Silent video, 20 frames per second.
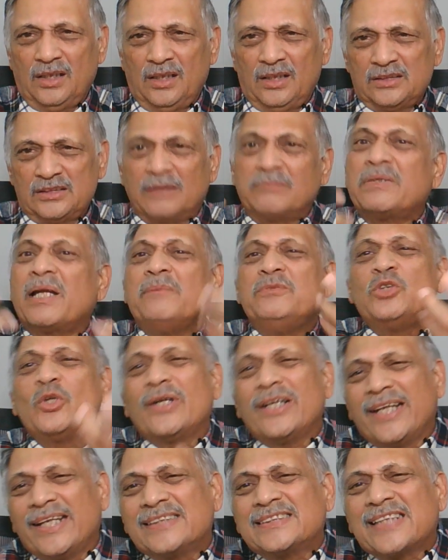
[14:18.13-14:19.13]
Sometimes you
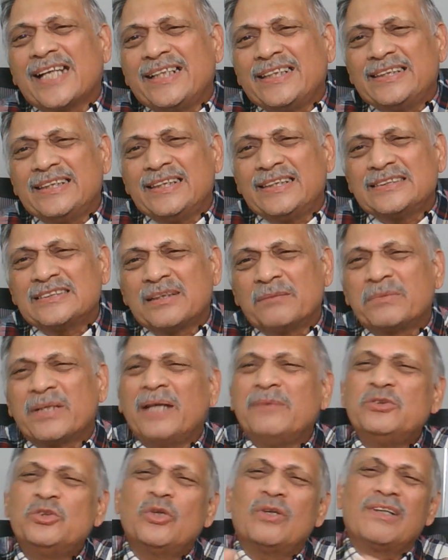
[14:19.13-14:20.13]
get excited,
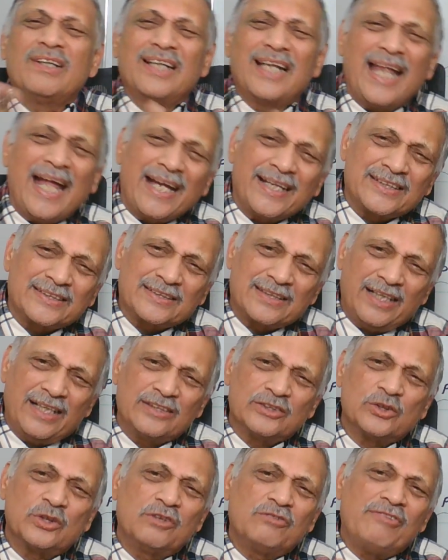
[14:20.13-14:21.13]
sometimes you are relaxed,
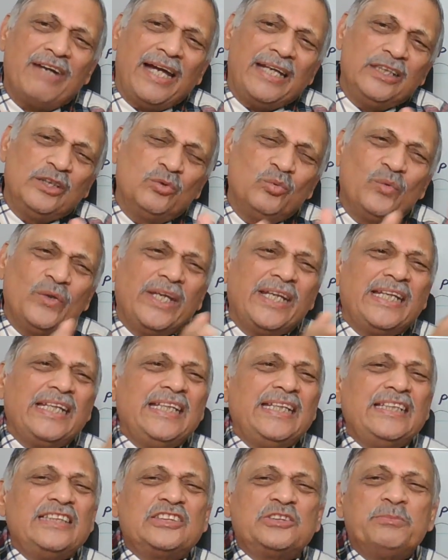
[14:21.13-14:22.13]
and so the value
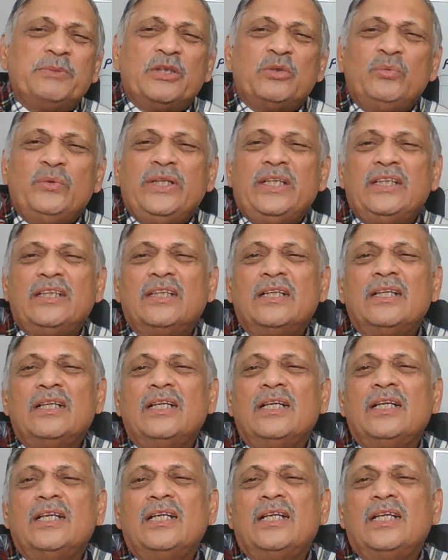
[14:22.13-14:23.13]
varies between
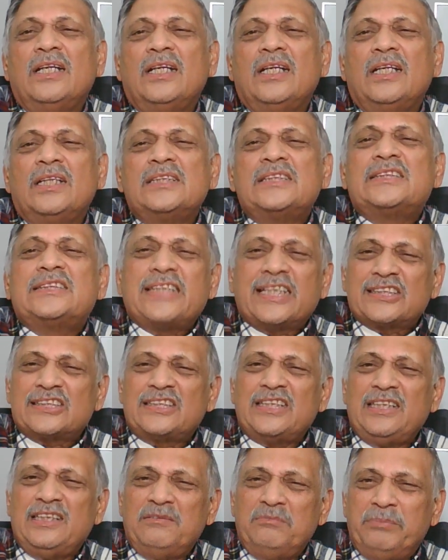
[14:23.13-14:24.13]

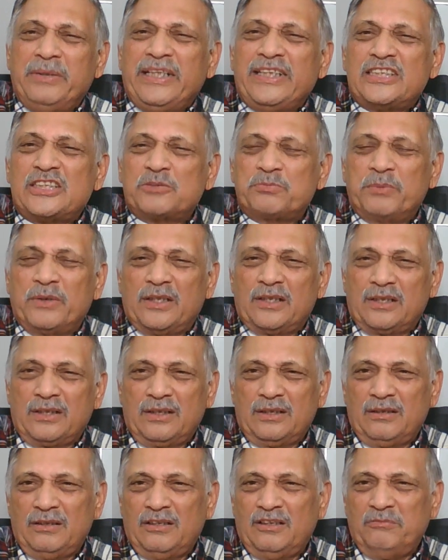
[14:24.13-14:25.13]
60 beats per
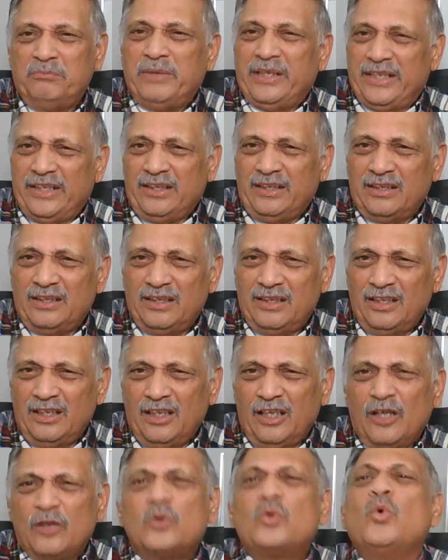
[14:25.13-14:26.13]
minute
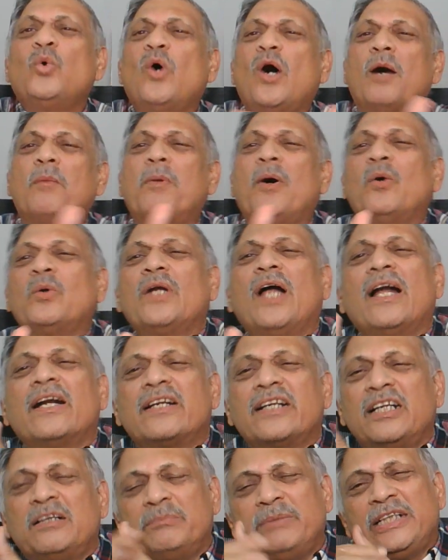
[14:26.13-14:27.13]
to about
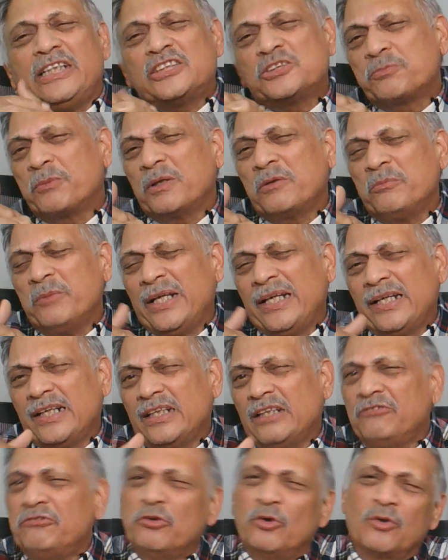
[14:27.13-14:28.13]
100 beats per minute
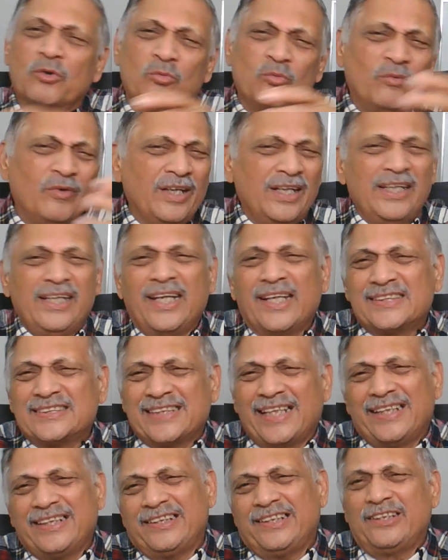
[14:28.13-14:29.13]
if you are very
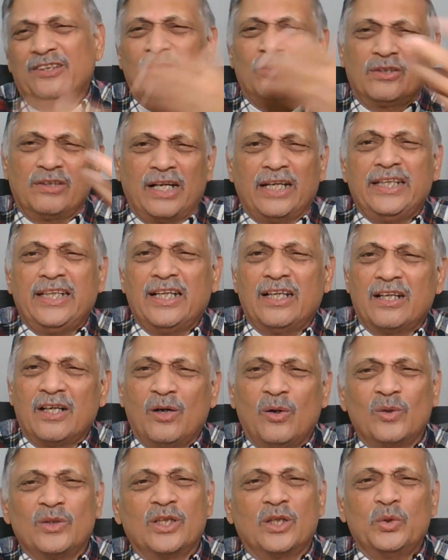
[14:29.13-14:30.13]
excited or running
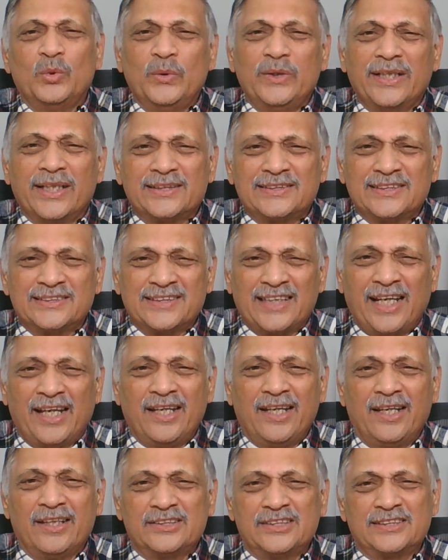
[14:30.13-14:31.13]
around or doing
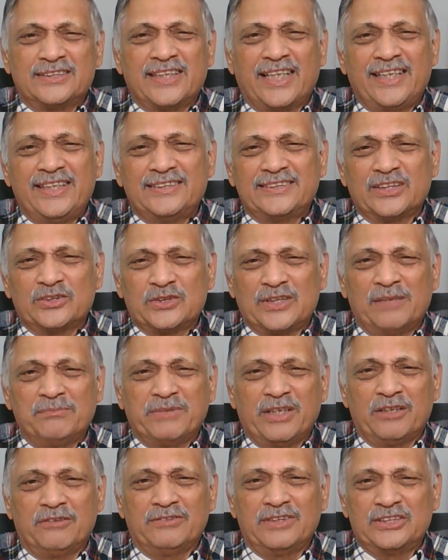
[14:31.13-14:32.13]
exercise or
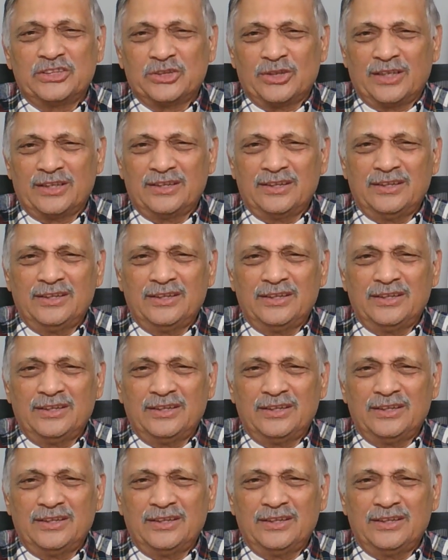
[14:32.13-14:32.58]
something of this sort.